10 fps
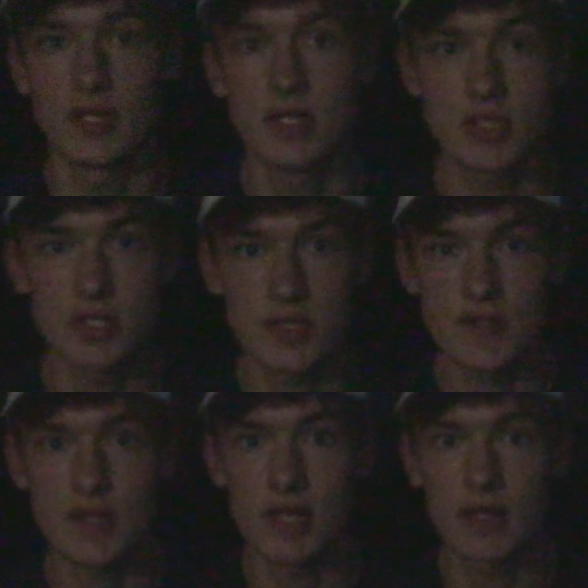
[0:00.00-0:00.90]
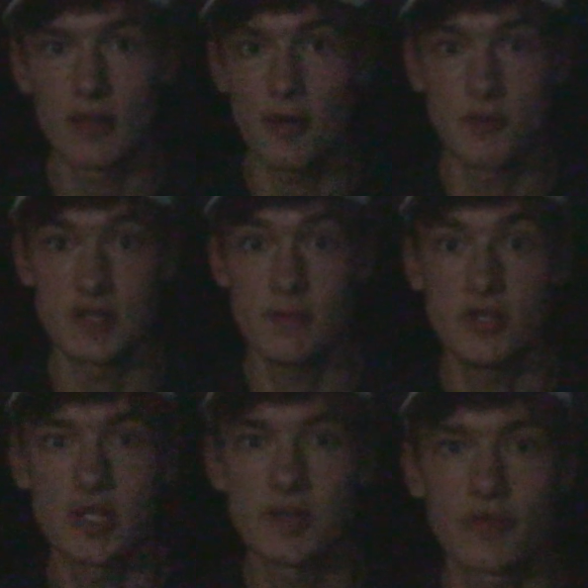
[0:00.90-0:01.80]
conditions that I was
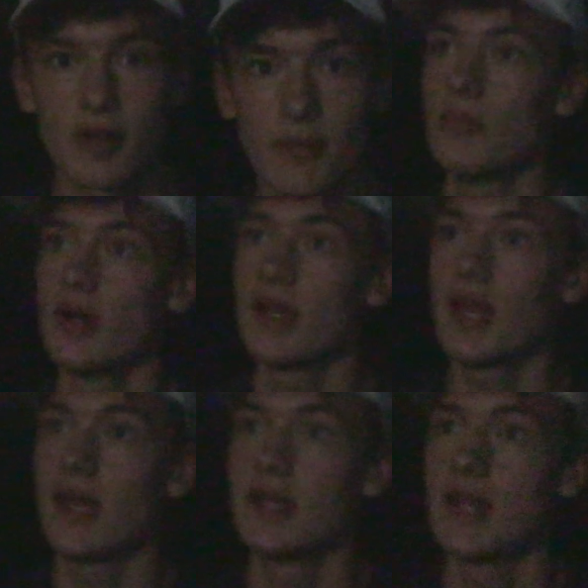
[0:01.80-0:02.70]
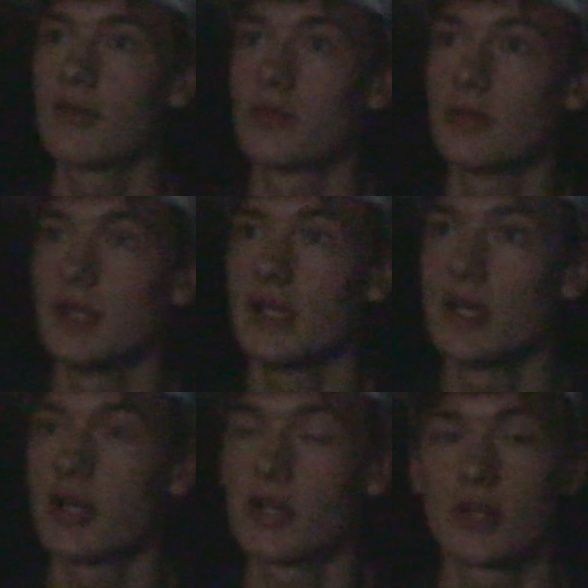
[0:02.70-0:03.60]
imaging from, but it never really
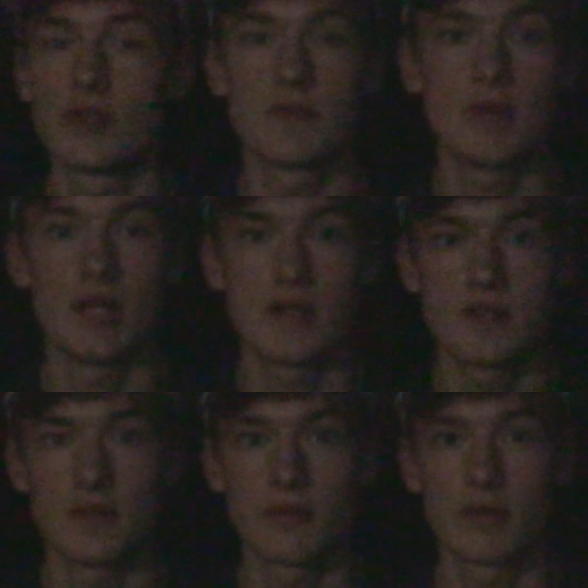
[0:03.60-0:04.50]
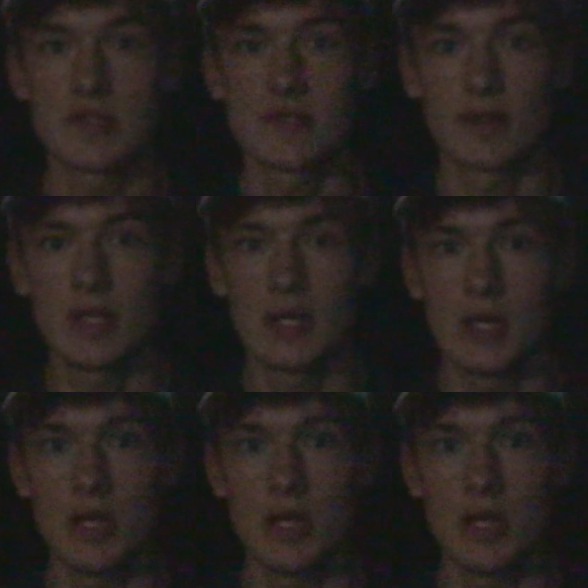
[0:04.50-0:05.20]
occurred to me until recently